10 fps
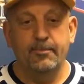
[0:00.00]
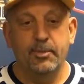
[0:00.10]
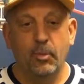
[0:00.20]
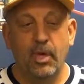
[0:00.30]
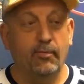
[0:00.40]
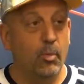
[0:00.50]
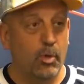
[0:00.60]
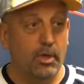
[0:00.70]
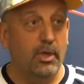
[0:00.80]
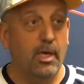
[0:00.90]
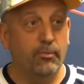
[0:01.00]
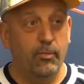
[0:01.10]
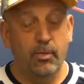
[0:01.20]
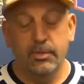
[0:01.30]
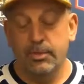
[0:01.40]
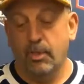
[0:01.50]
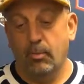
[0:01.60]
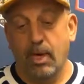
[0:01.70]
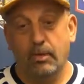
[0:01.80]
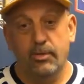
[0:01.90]
So we have our work cut out for us.
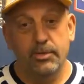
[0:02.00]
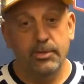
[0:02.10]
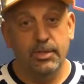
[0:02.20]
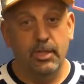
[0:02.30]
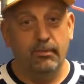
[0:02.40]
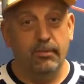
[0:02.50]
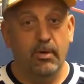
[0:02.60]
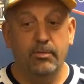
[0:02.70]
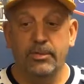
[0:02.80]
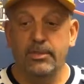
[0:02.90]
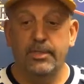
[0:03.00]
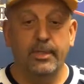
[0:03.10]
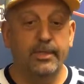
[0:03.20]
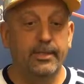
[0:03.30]
Rockhurst is getting votes.